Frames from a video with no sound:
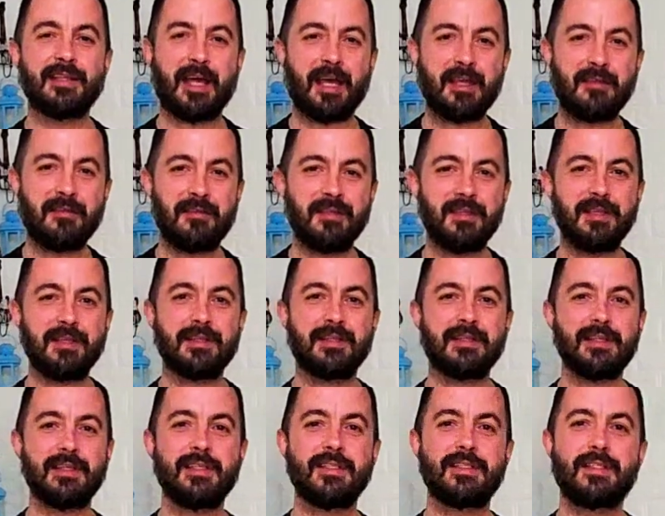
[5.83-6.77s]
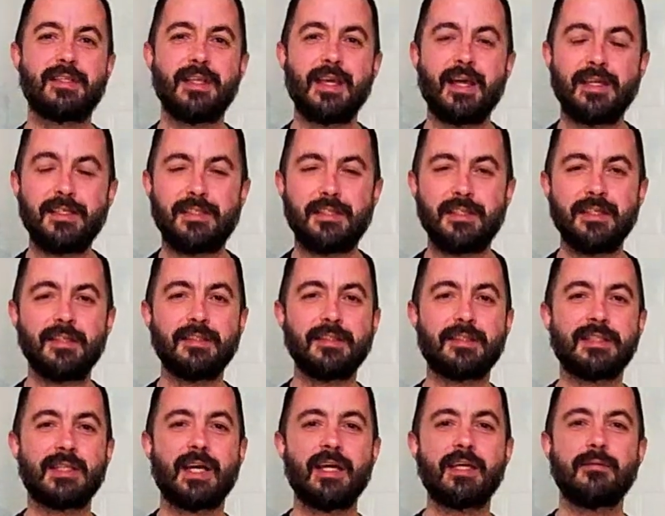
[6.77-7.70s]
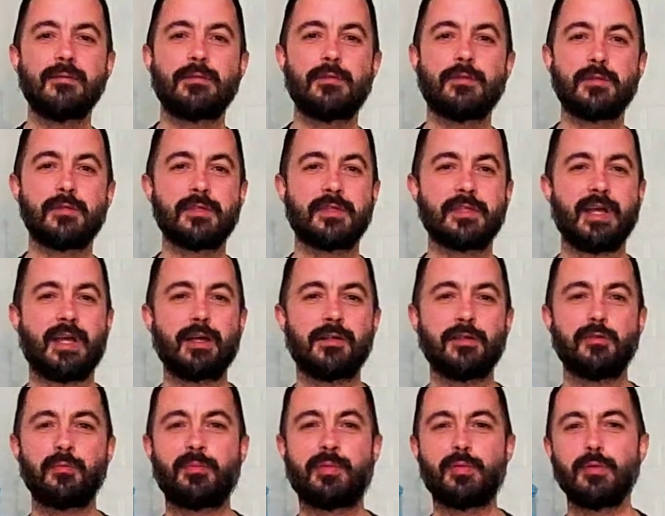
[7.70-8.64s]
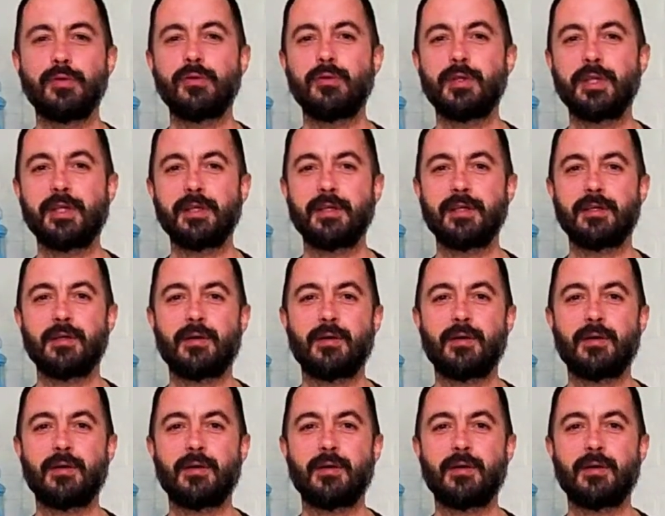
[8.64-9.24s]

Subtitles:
I think it's the ideal time to start pruning